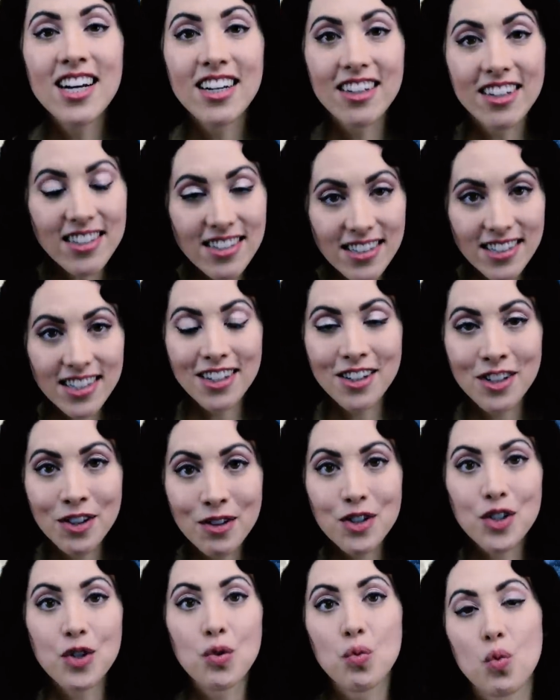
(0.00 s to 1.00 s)

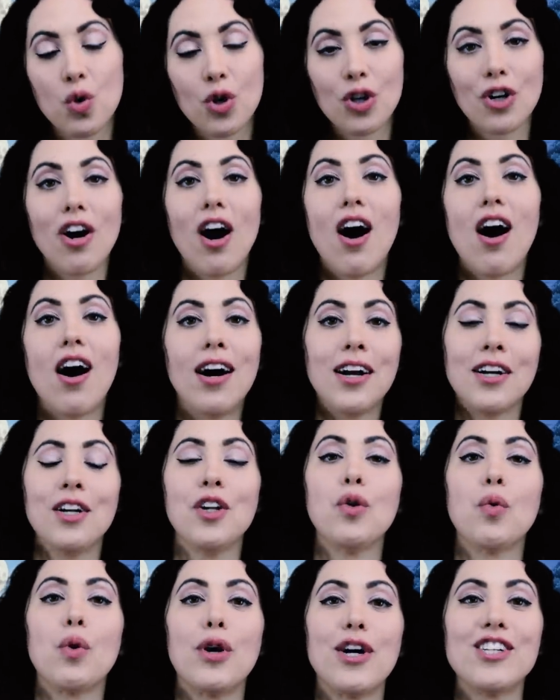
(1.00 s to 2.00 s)
Continue to work on
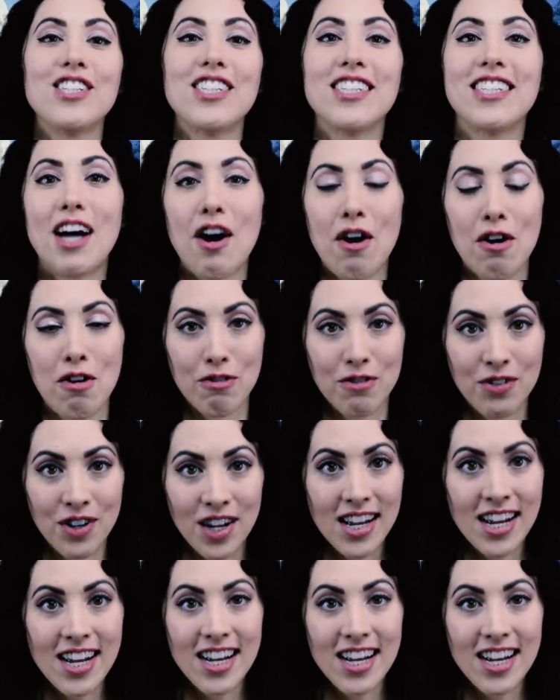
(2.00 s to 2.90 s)
yourself.